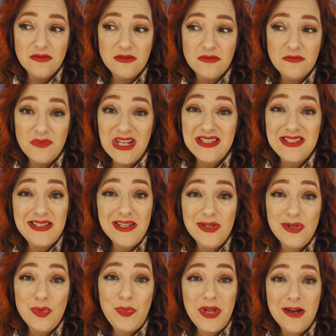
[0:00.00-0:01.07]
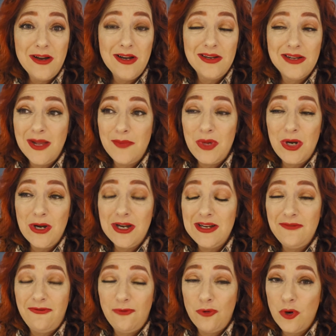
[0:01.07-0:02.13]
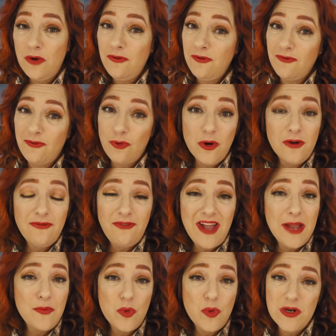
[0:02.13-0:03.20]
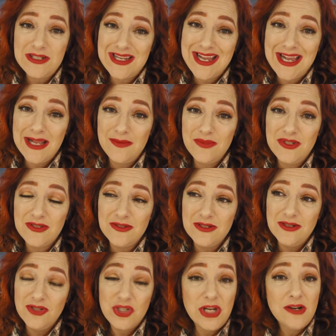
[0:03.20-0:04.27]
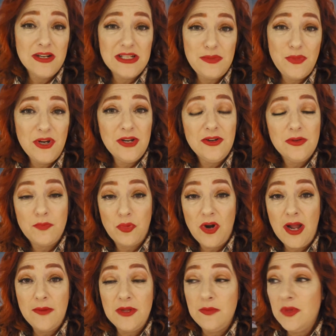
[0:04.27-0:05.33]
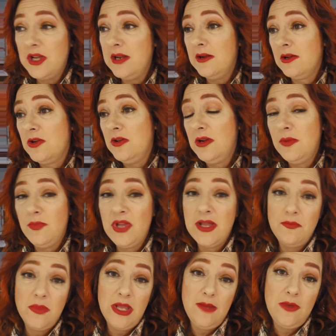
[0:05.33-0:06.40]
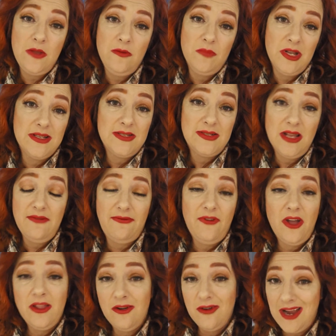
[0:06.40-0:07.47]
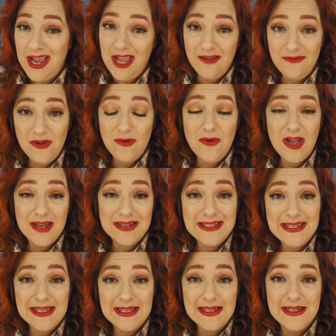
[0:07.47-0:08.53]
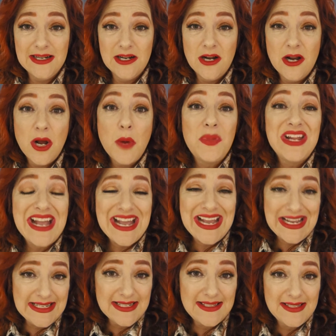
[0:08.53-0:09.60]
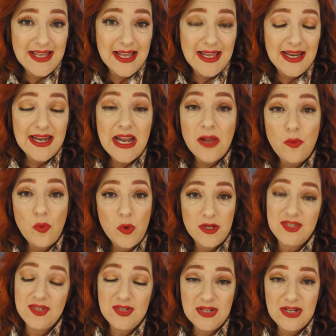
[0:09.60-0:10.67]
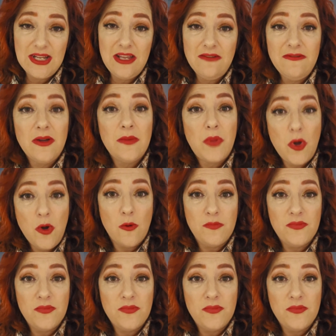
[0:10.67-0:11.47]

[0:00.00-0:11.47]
My single parent got married four or five more times. Jerry Springer could have been maybe my stepfather. I have no idea. But I decided I wasn't going to give up hope.